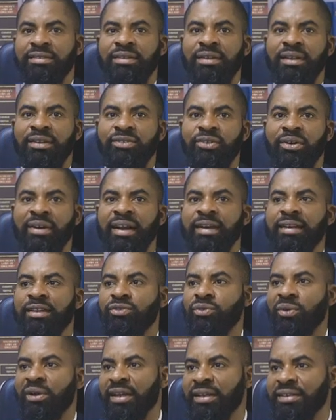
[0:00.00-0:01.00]
It's already
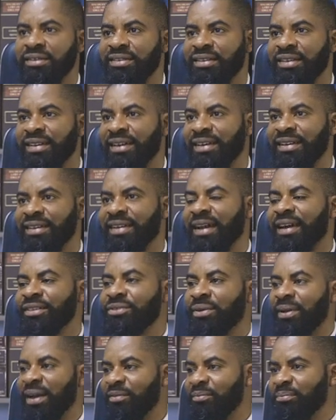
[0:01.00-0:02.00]
too late. That
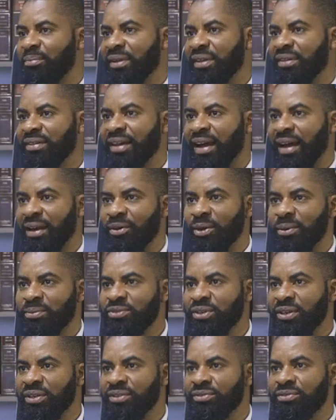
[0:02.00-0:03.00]
should have been an
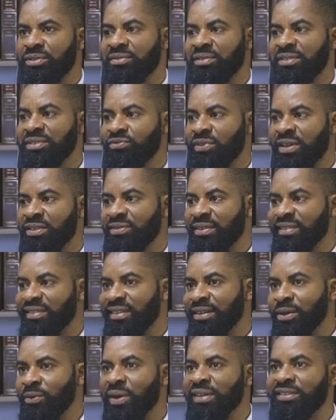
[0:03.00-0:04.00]
option in
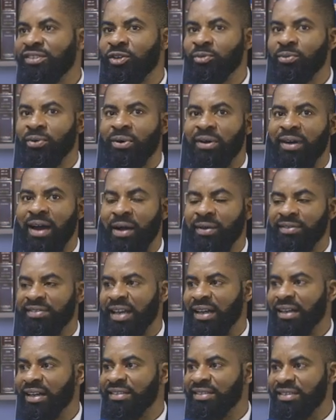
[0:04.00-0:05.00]
2023 when Tinubu was
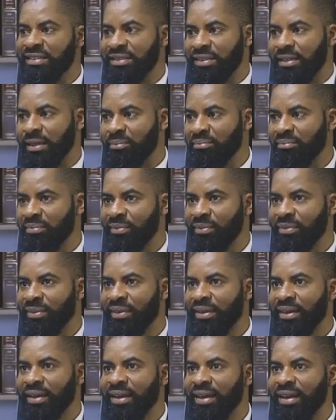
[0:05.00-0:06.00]
outside the system.
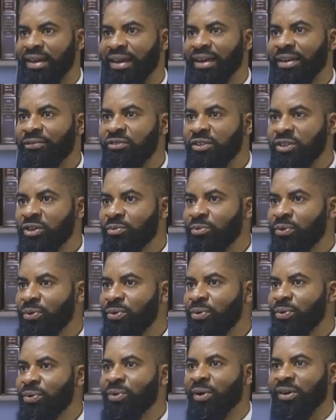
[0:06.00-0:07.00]
If
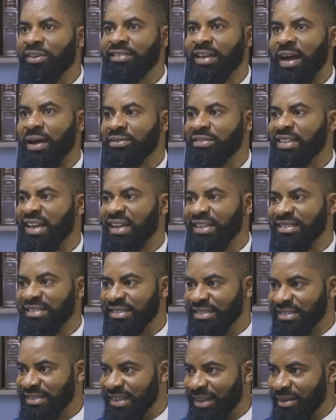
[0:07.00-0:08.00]
Tinubu, who was outside the
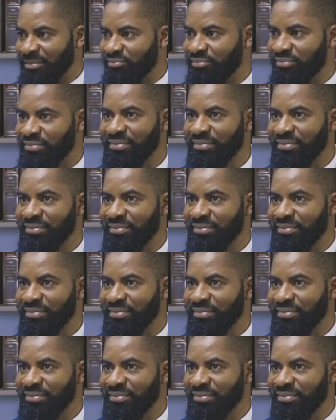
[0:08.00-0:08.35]
system,